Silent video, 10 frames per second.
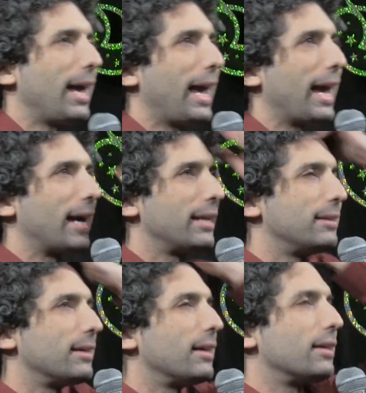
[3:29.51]

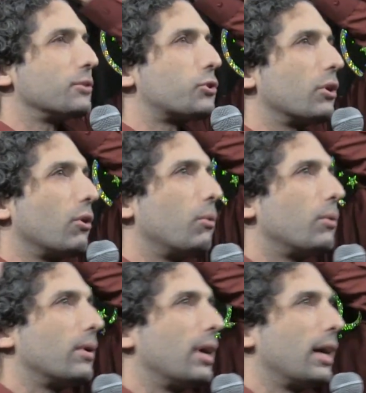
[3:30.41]
And
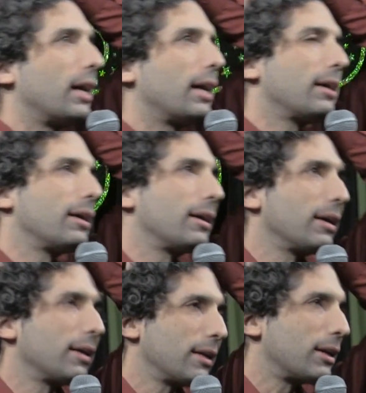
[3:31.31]
so,
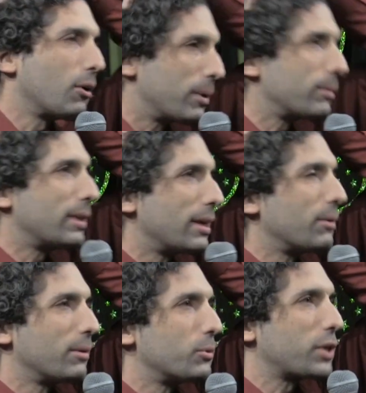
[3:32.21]

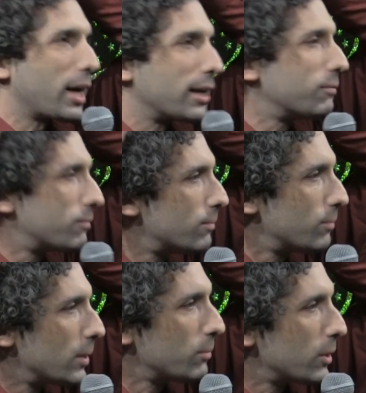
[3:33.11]
it was kind of,
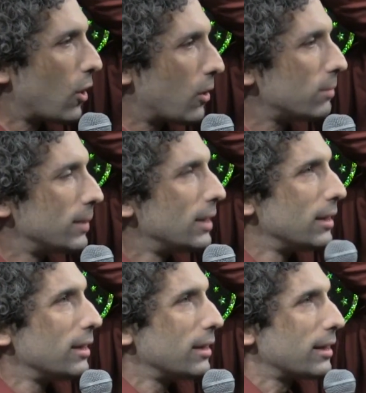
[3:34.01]
we all,
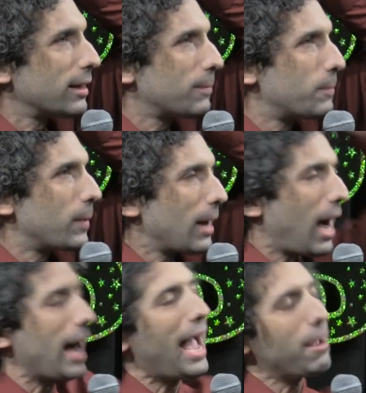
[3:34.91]

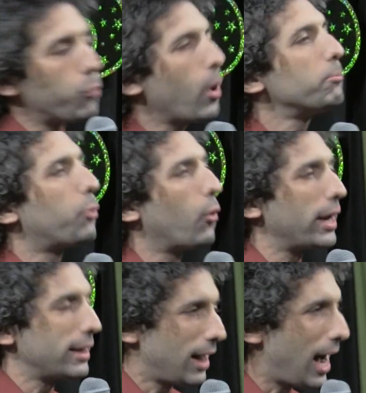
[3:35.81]
at one
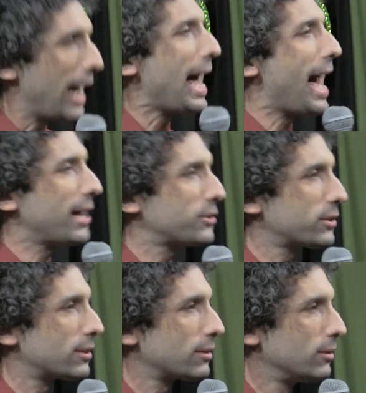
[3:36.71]
point I
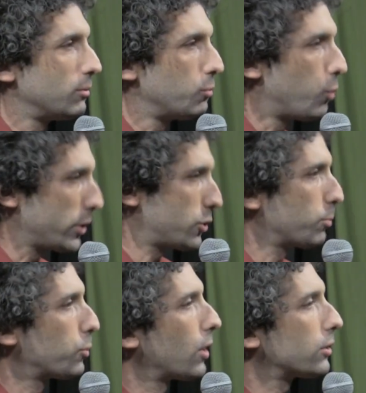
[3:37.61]
asked, what's
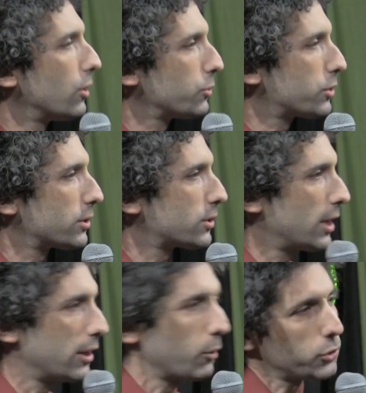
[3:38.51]
the prognosis?
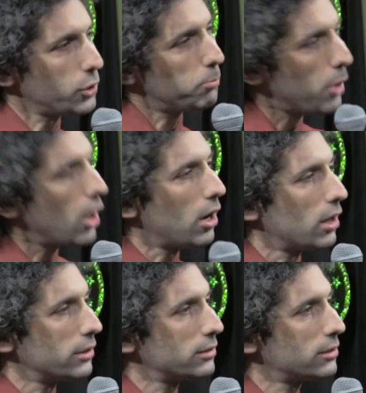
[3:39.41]
And there was a
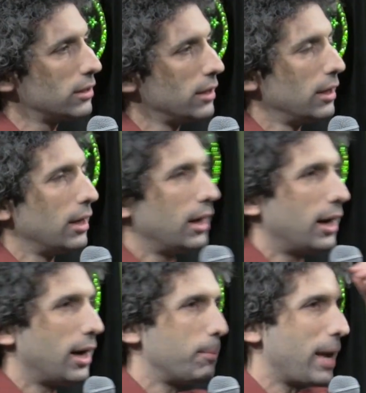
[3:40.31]
pause.
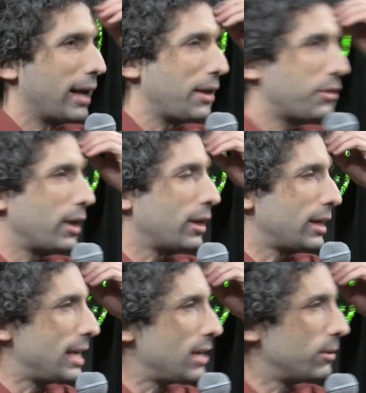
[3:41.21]
And I think
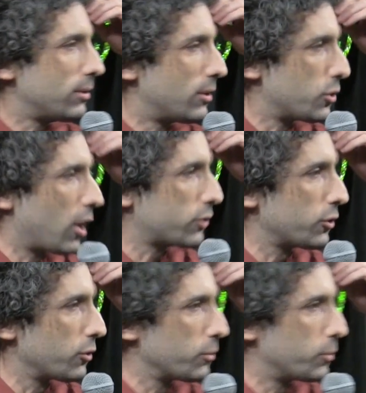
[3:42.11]
the
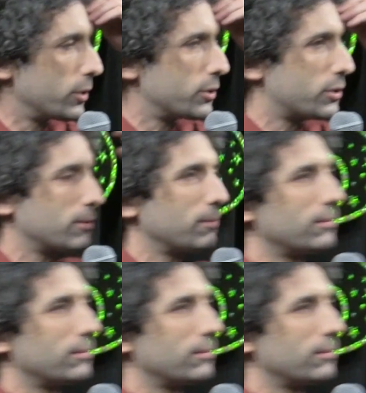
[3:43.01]
doctor was,